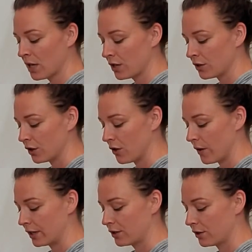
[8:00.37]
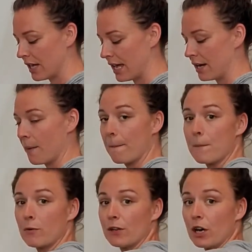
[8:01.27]
So you're going to then
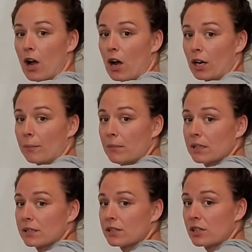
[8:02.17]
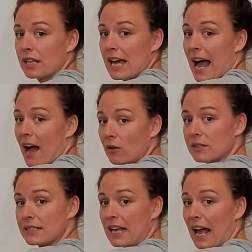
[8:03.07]
move your arm to the
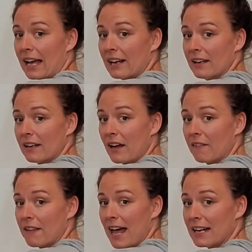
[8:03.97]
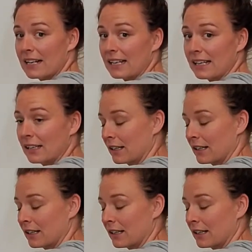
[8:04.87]
outside of that knee